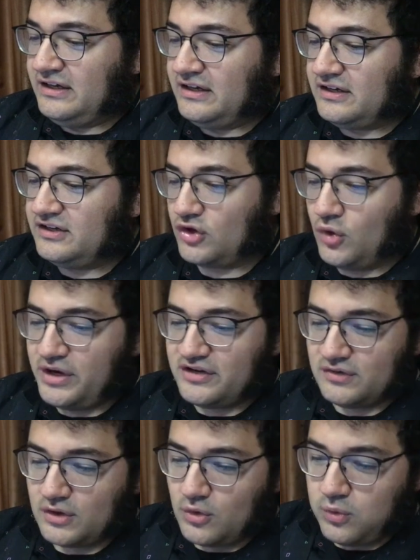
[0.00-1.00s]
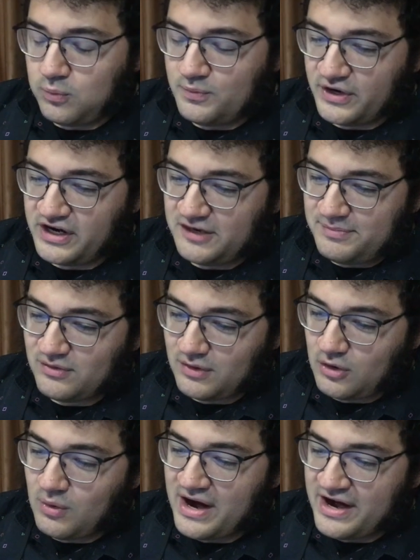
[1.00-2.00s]
you're going to be
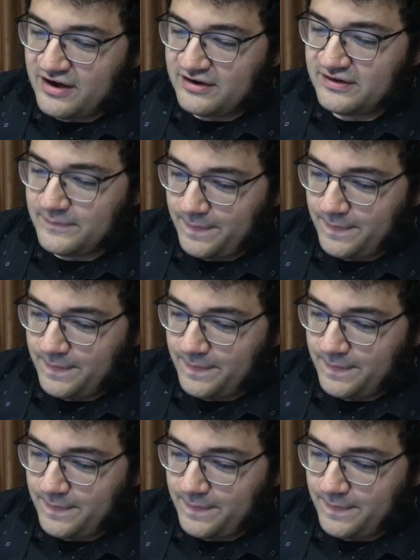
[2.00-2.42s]
required